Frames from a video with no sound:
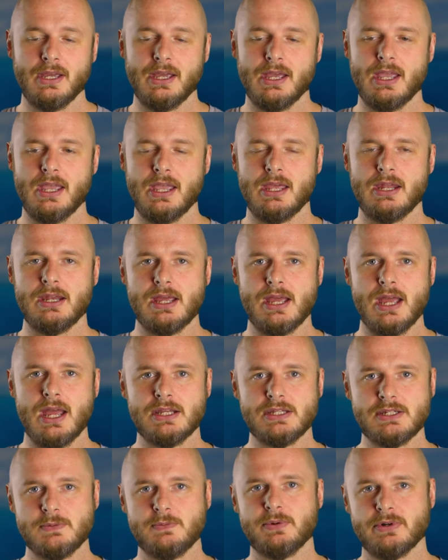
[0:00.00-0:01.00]
And
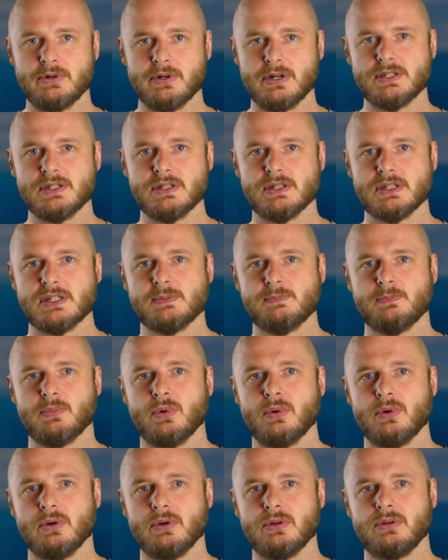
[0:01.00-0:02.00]
as you progress in the
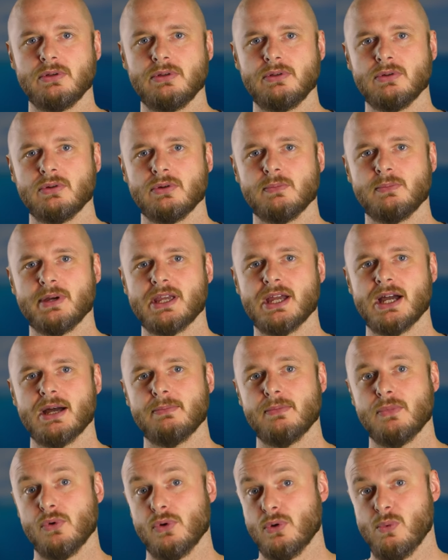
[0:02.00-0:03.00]
sport, you'll
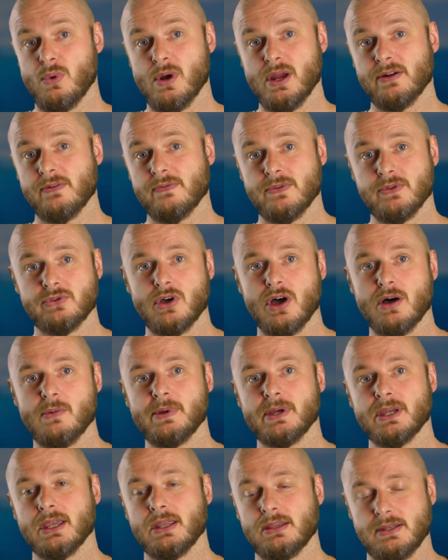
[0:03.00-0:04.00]
become more aware of the
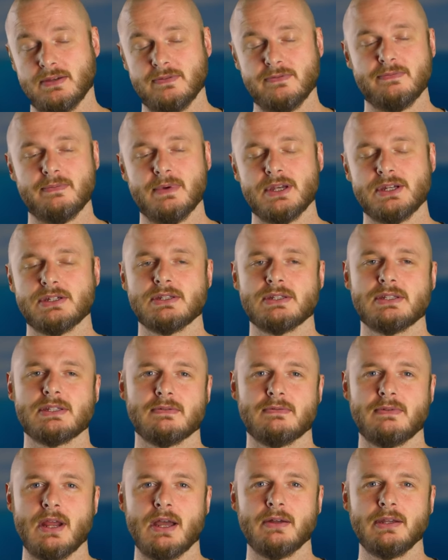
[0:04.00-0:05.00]
topic and the information
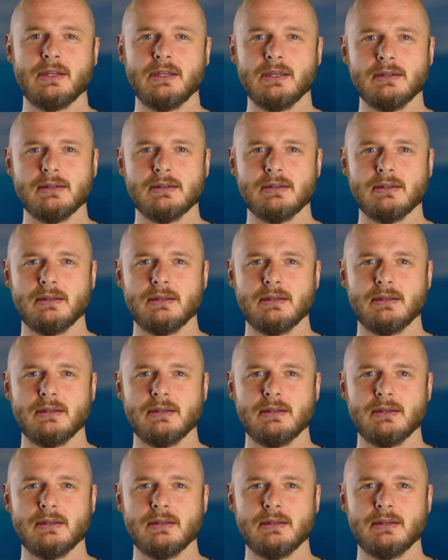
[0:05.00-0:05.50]
surrounding it.